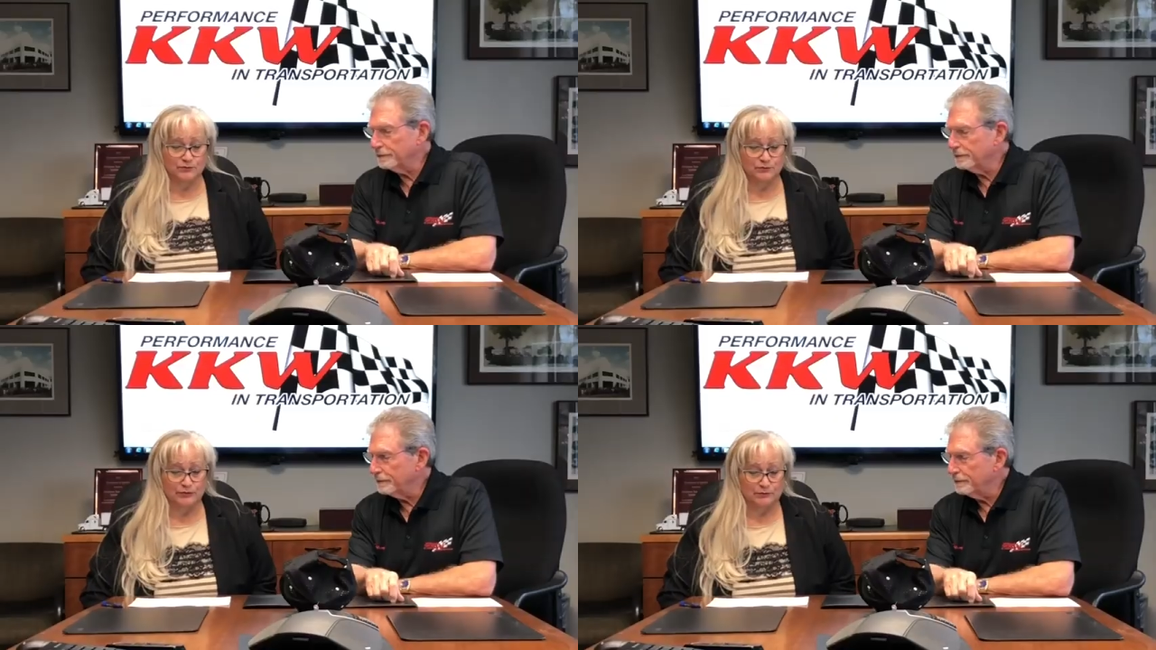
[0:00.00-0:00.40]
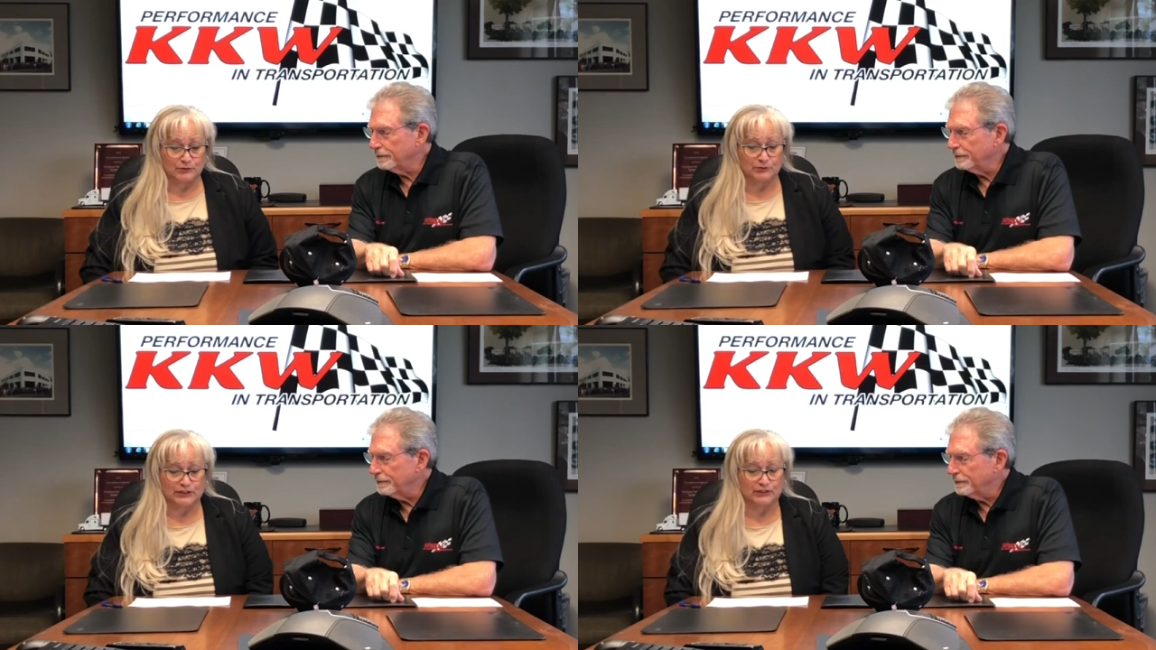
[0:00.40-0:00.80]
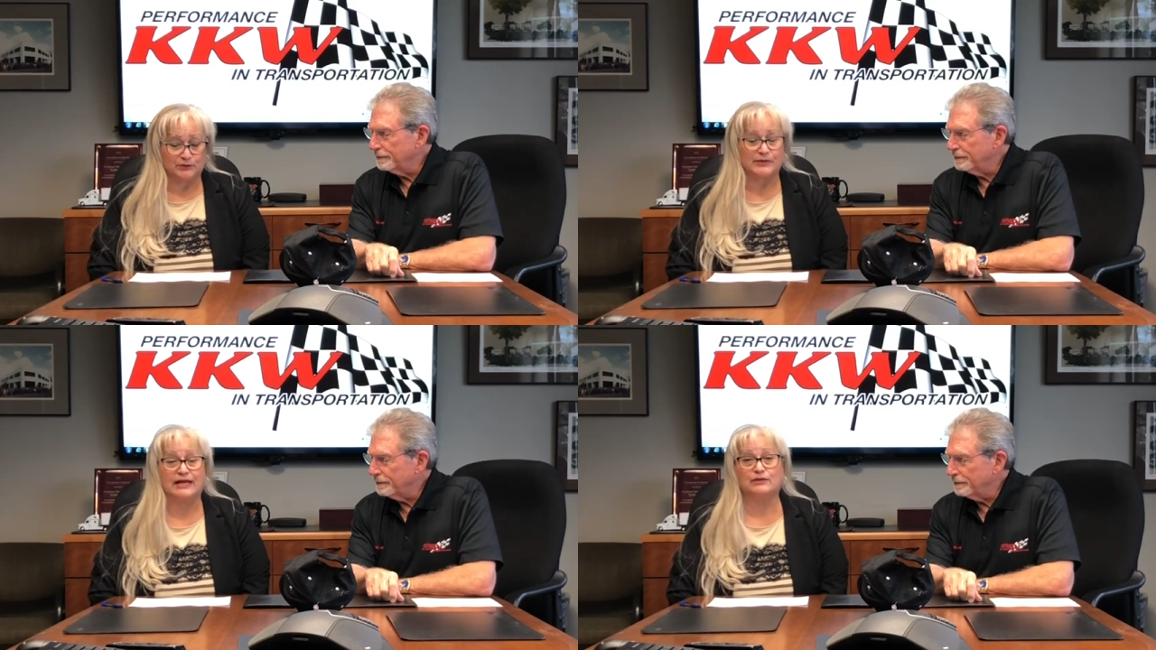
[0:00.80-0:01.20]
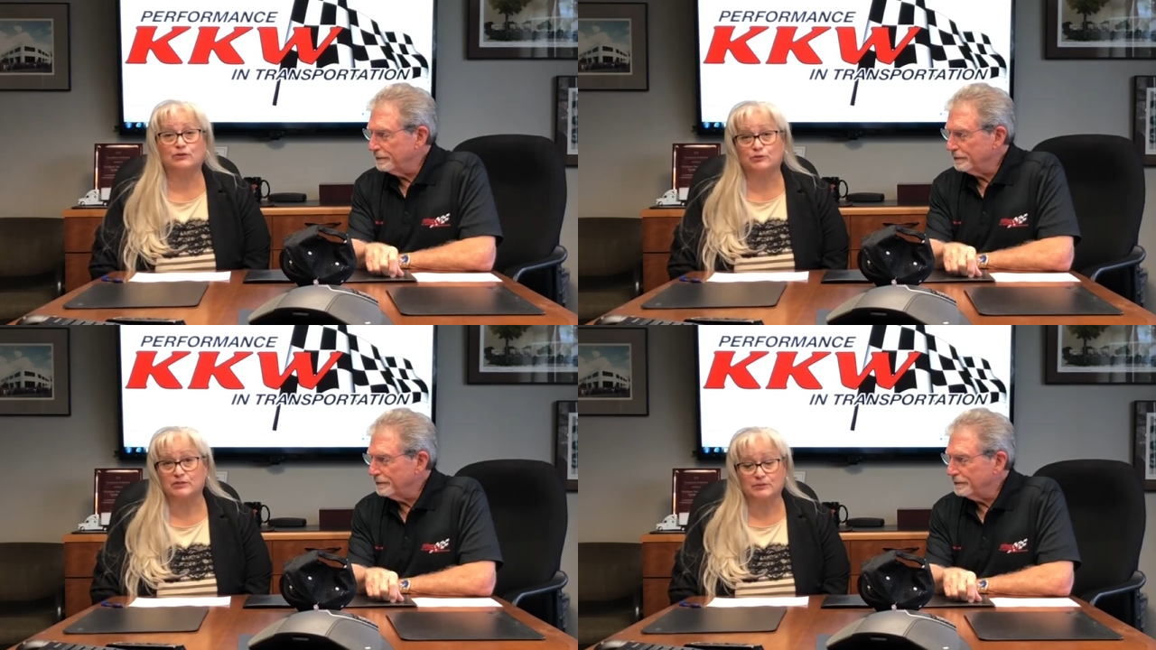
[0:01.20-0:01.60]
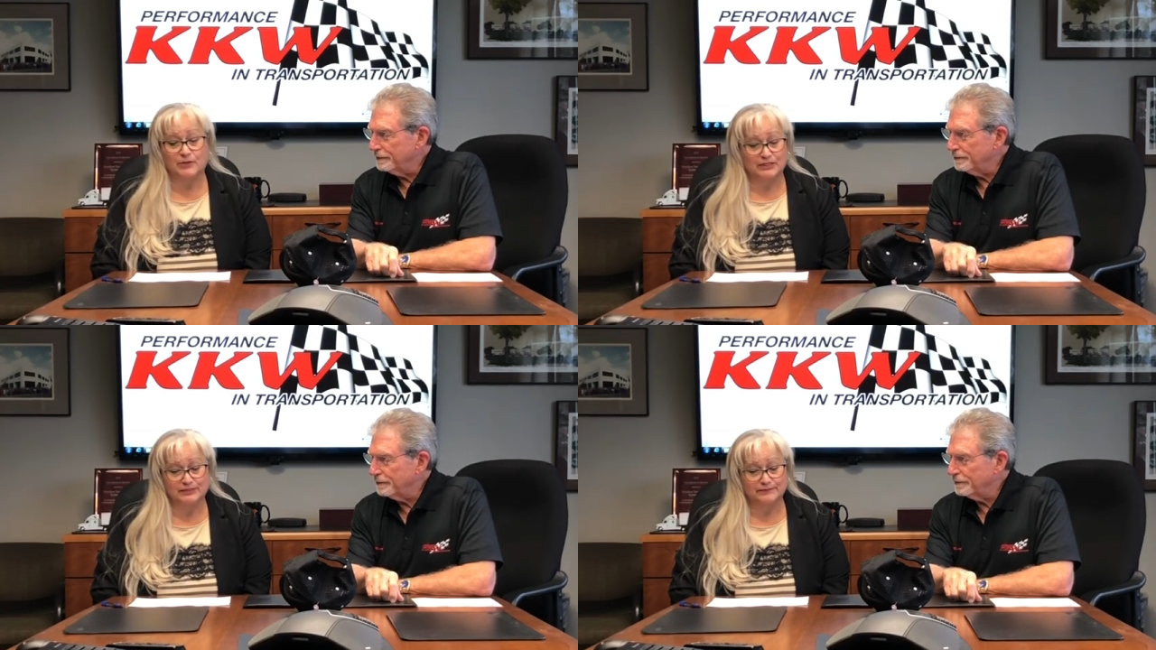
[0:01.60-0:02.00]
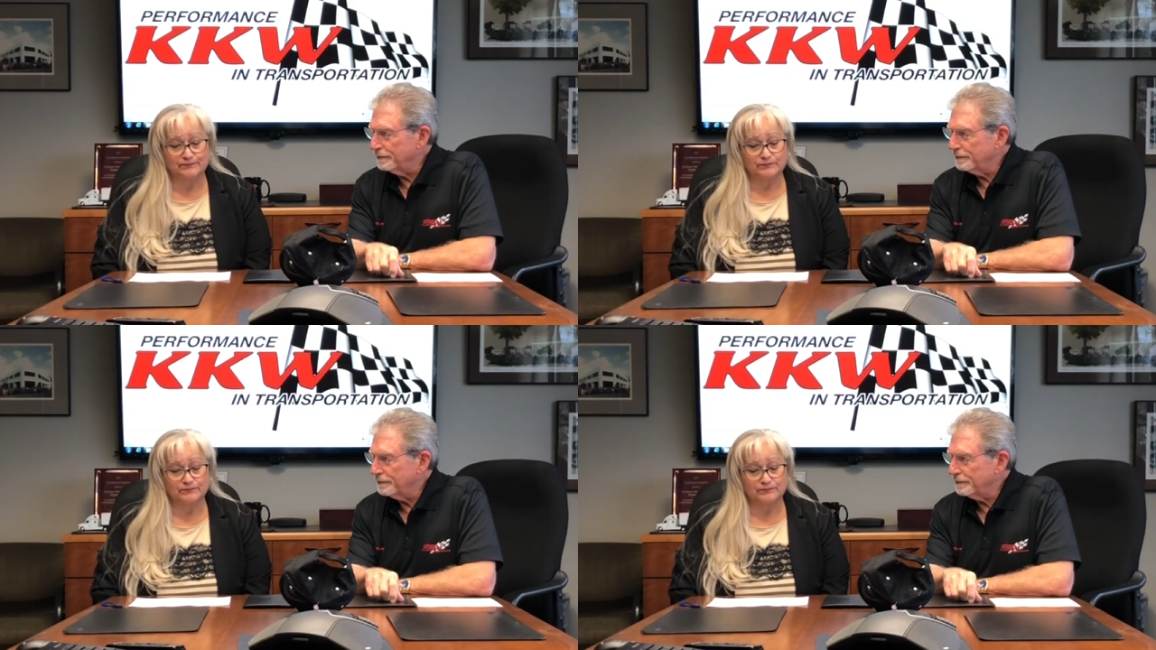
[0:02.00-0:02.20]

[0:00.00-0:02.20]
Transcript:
Speaker 1: a, it was really good. We had a good response.